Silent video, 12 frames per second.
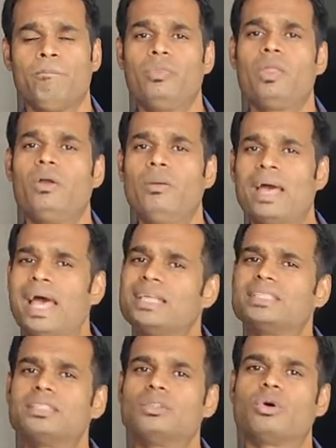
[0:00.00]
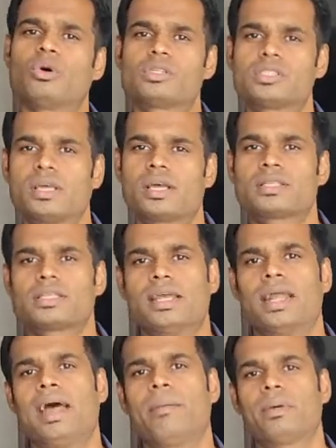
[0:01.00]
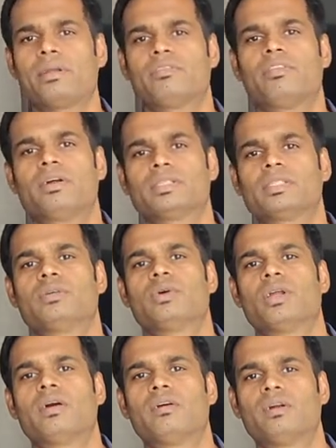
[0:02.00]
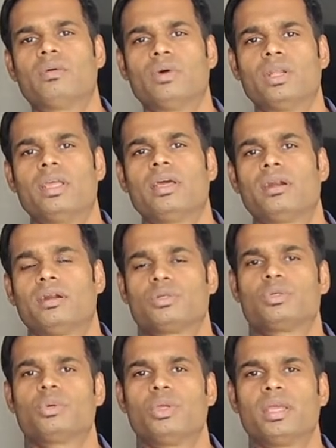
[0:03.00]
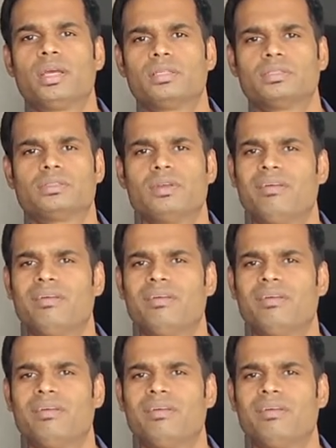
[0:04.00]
Now imagine those things can happen for say 1 hour, 1 year, or 2 years.